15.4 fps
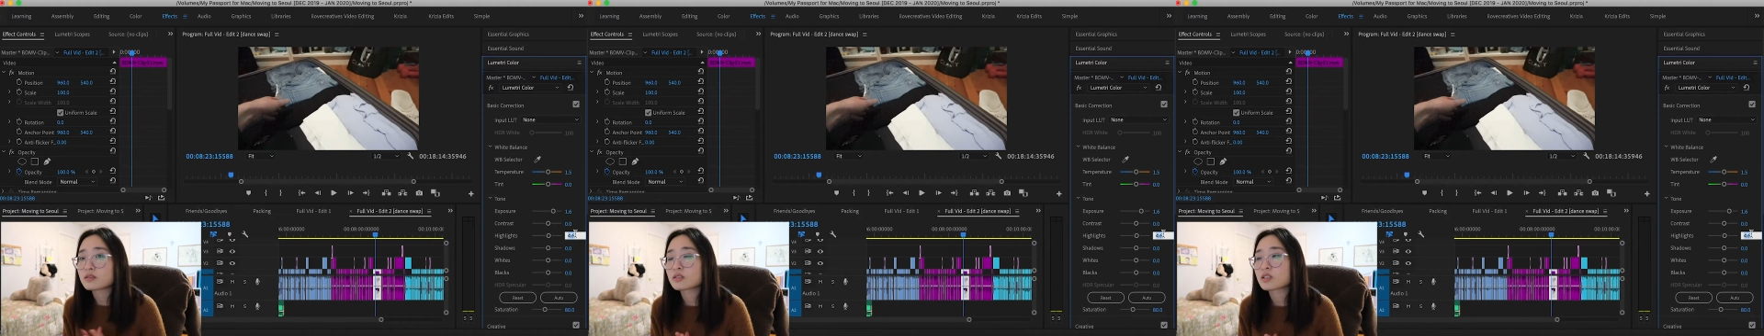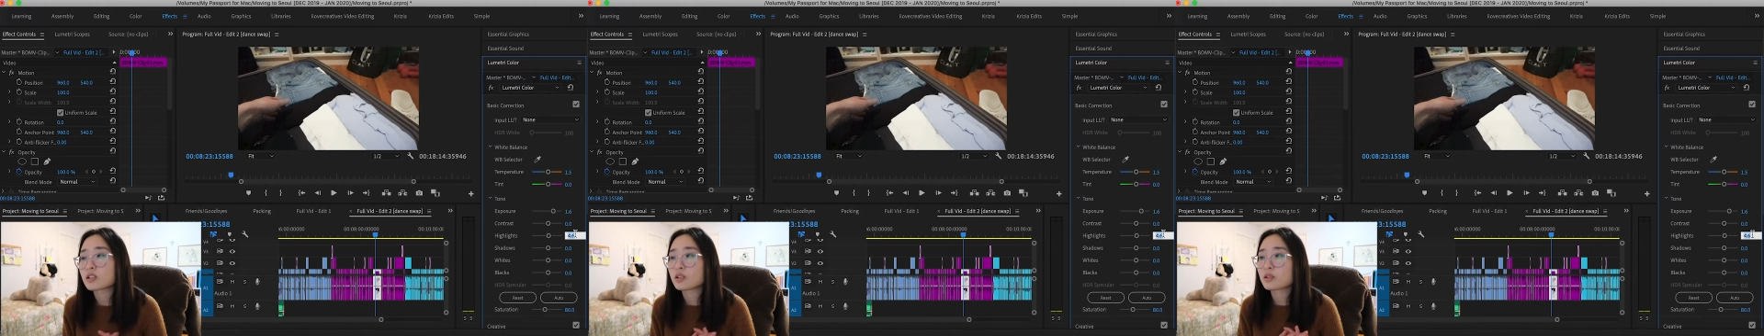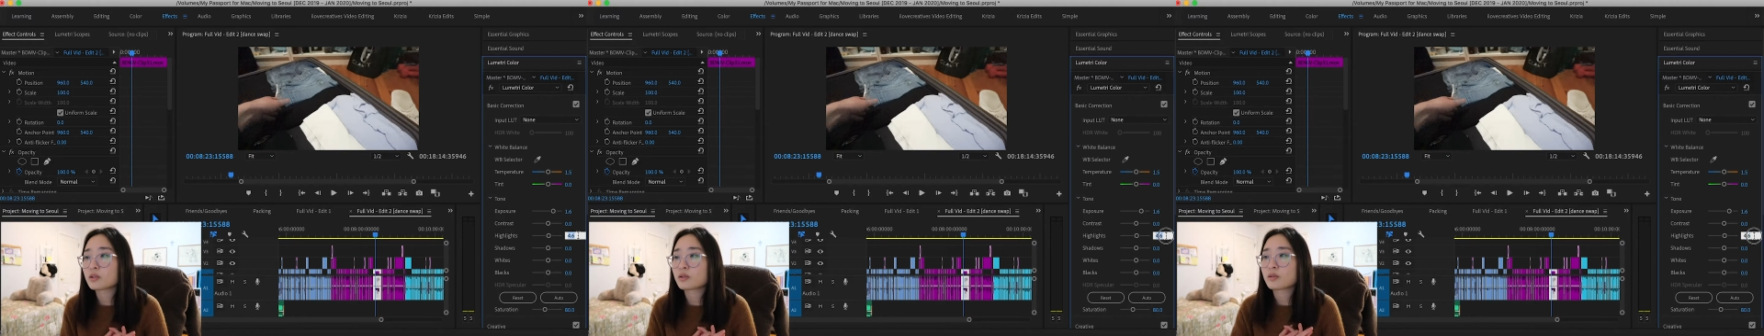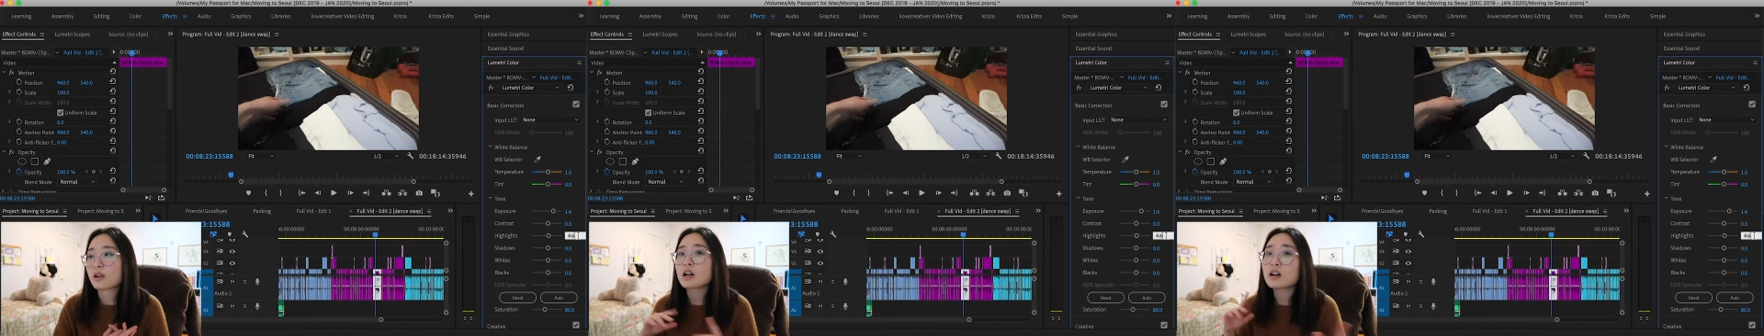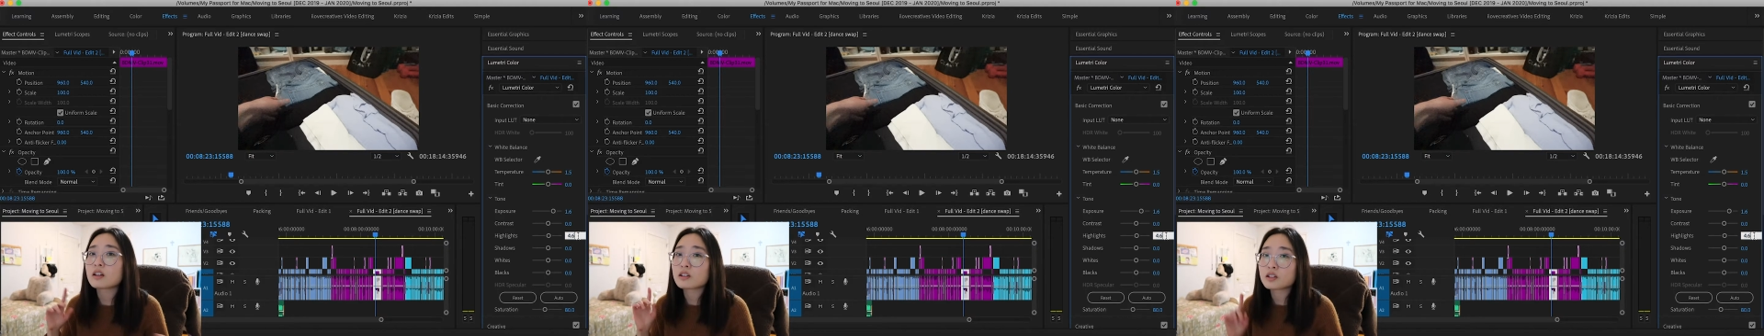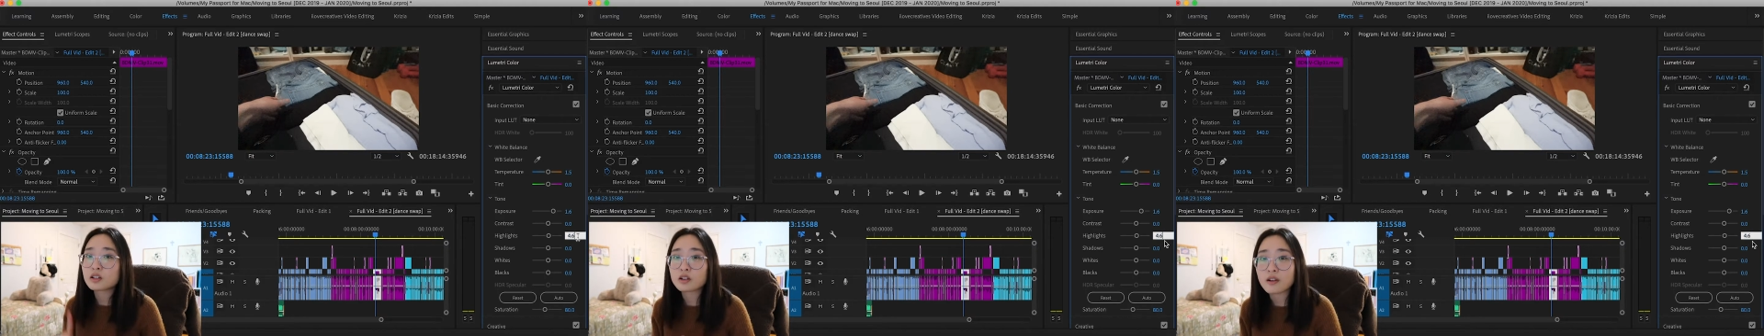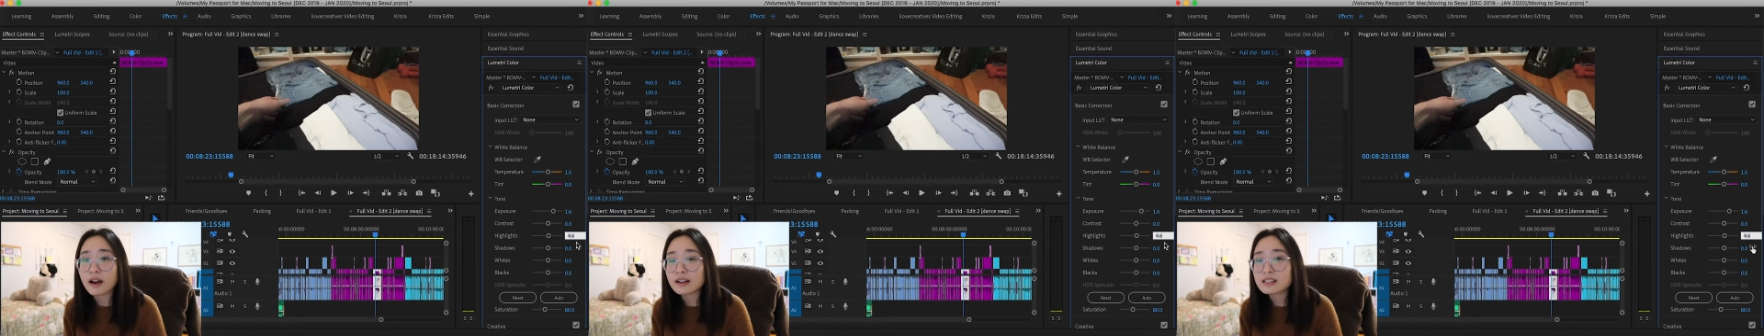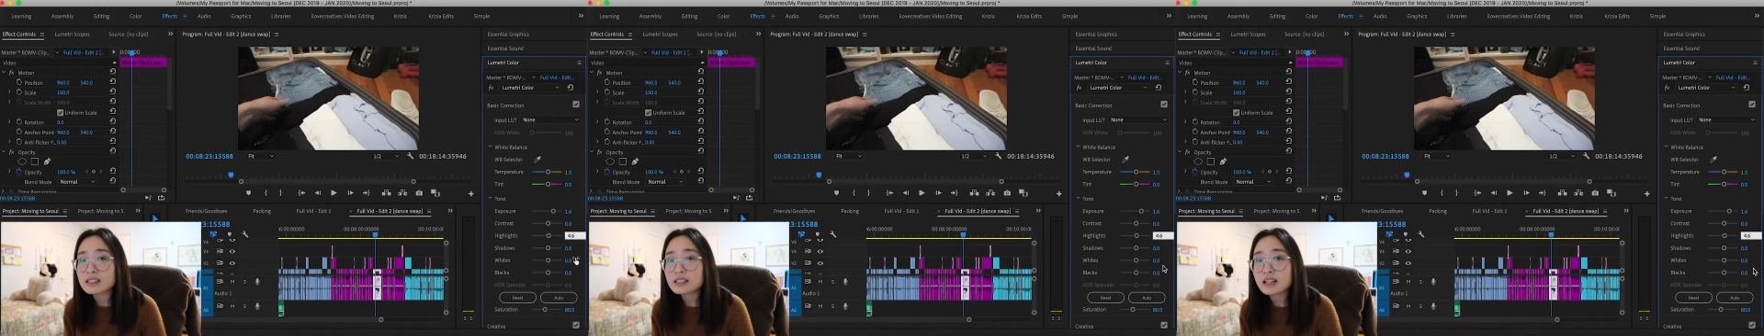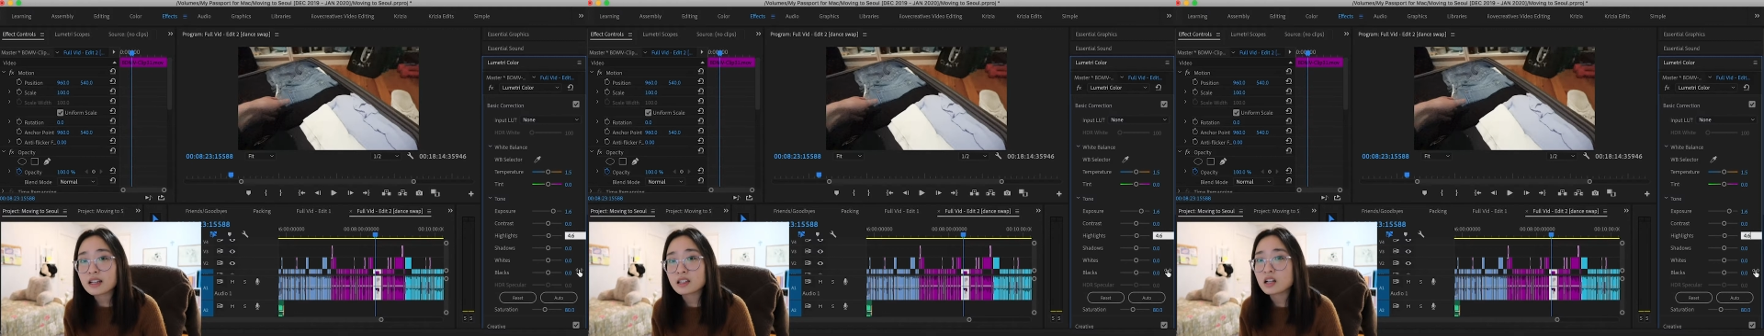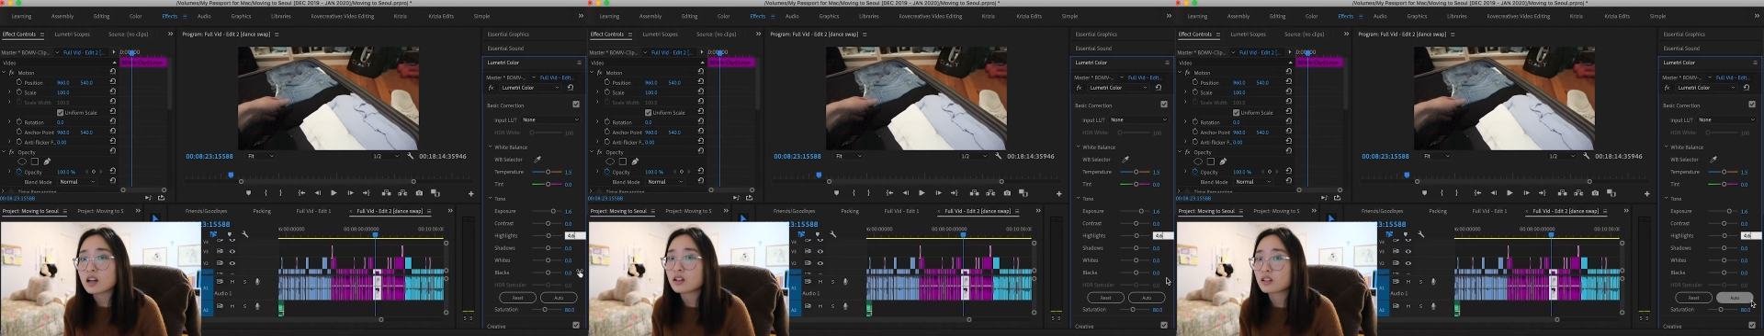So color correcting
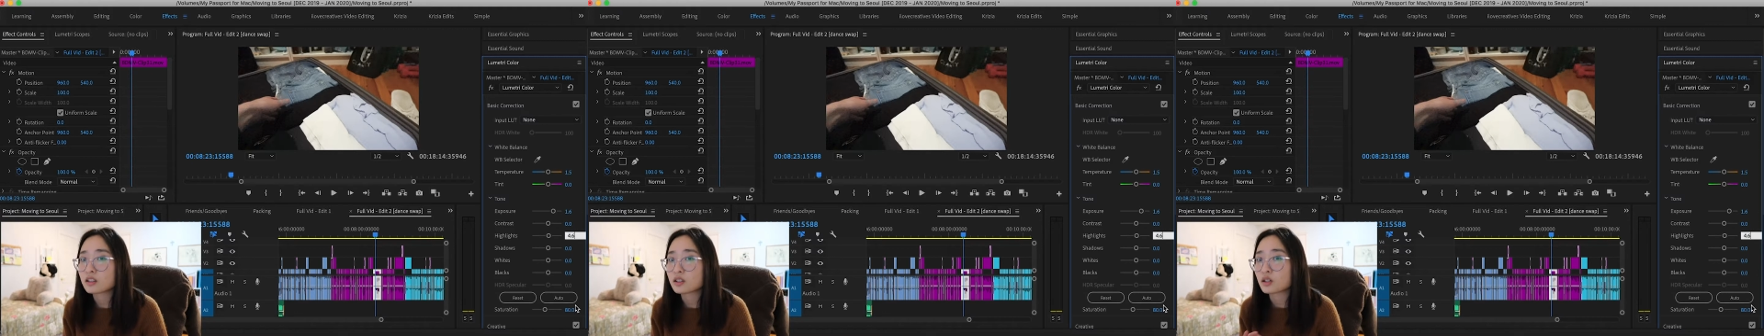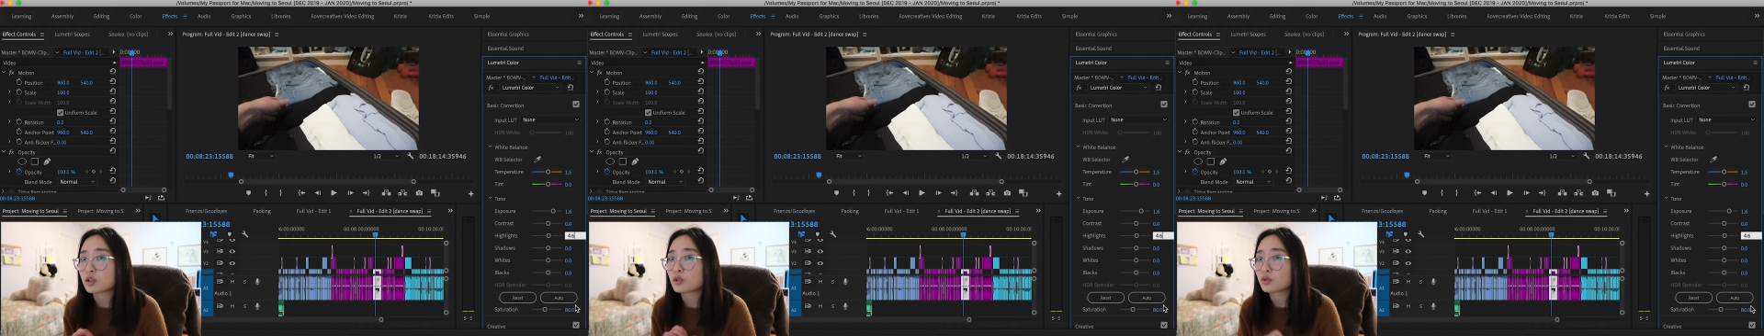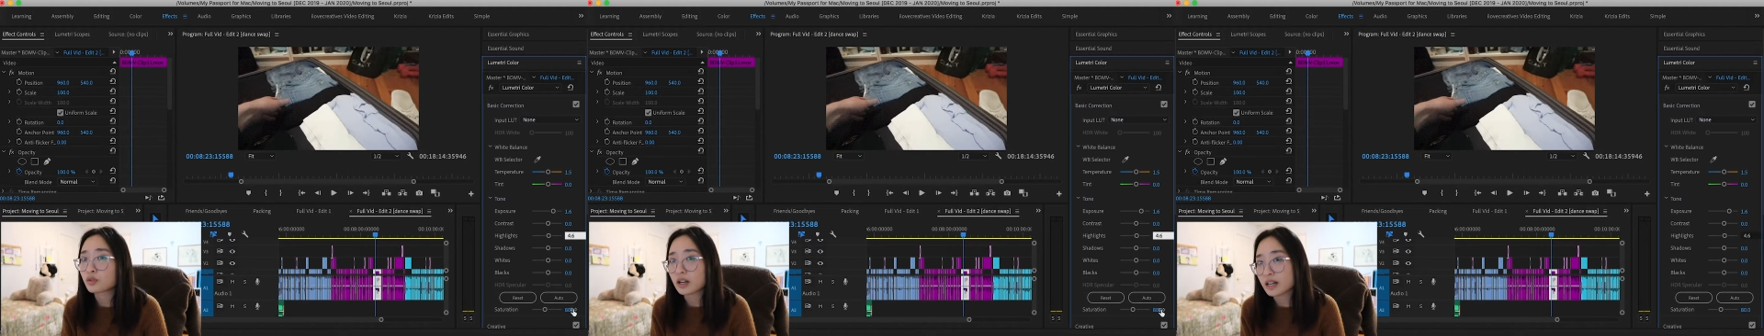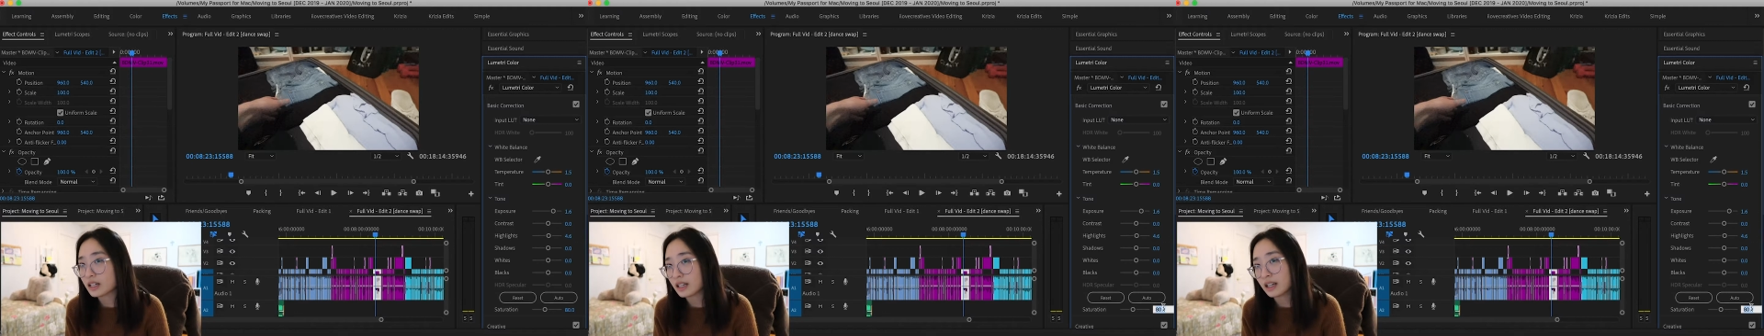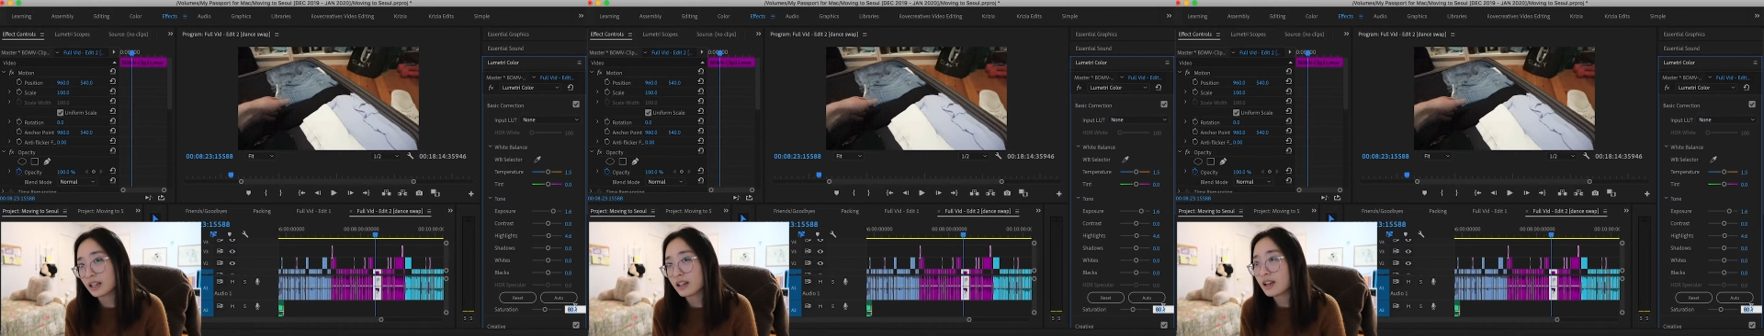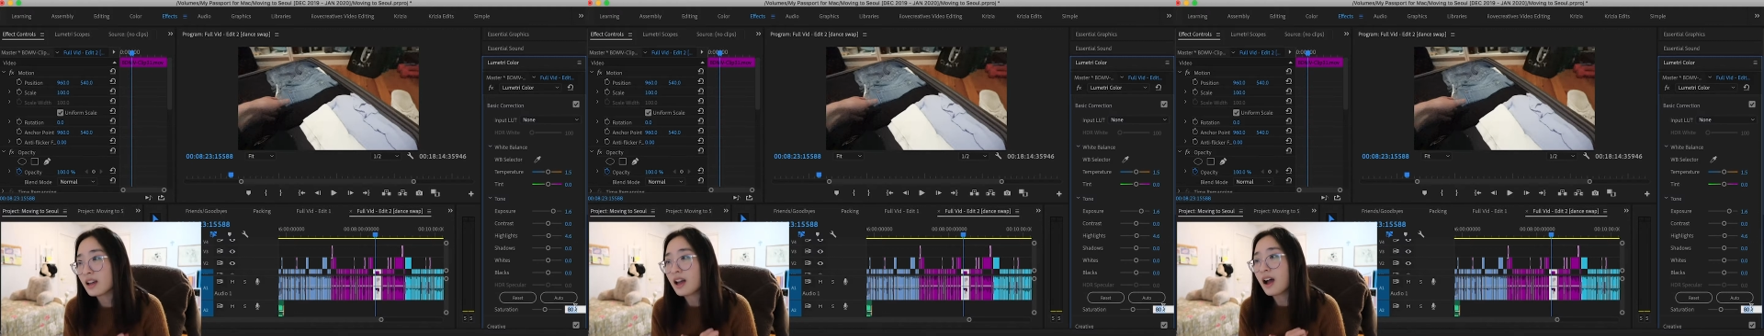and color grading.